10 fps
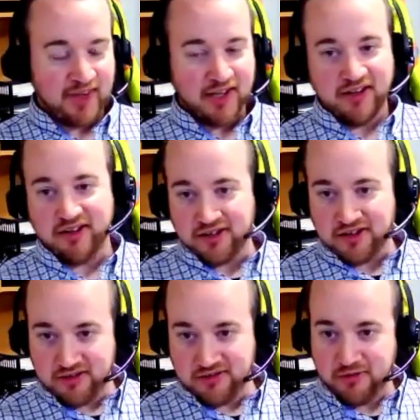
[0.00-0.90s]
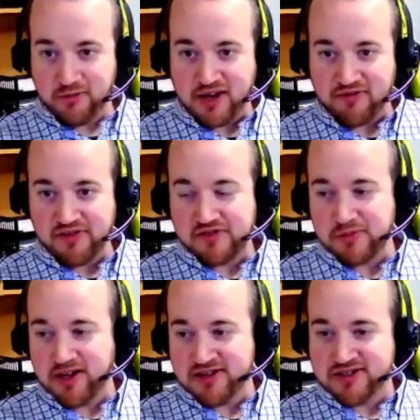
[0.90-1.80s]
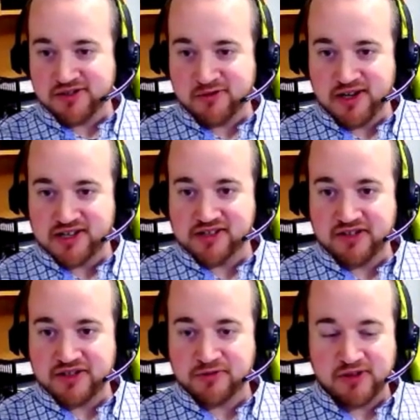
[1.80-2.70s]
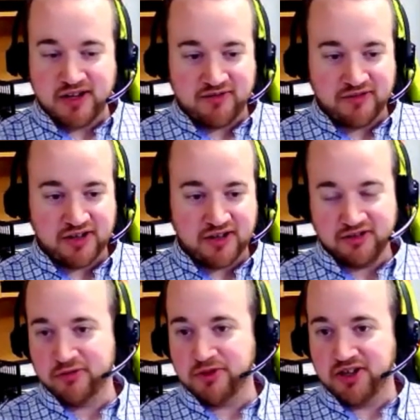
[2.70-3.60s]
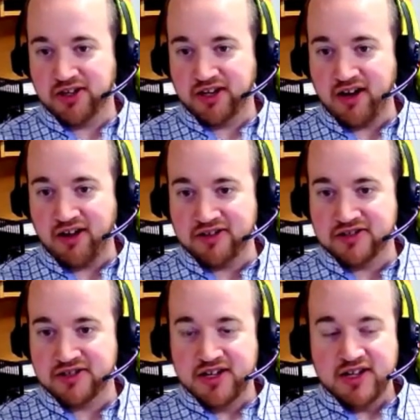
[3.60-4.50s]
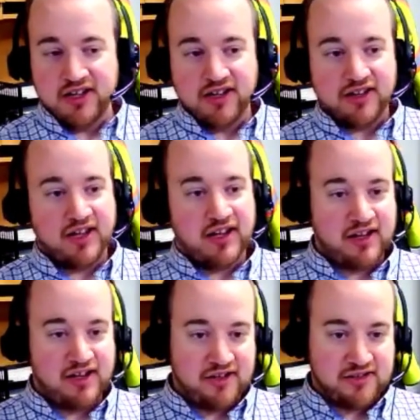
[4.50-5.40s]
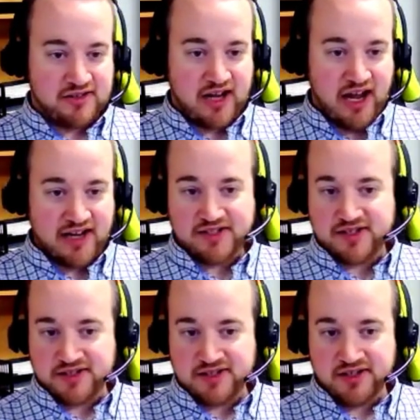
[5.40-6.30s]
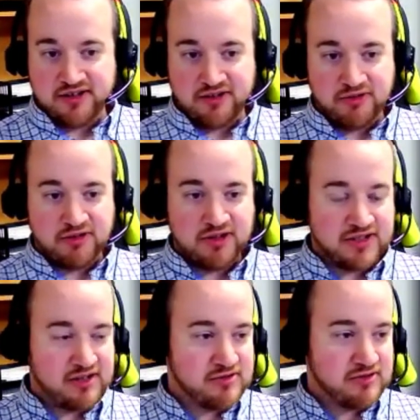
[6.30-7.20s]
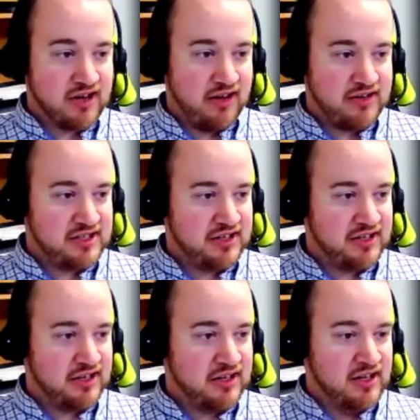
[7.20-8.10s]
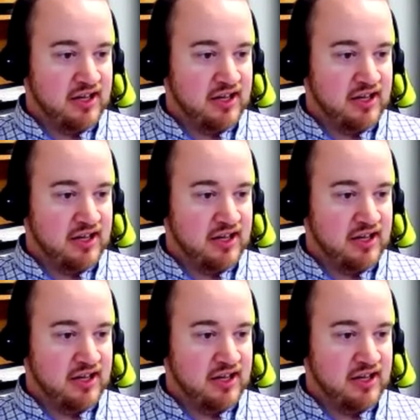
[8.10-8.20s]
And then about 50 miles to the west of us, we have another community college that has ICC, Illinois Central College, I think.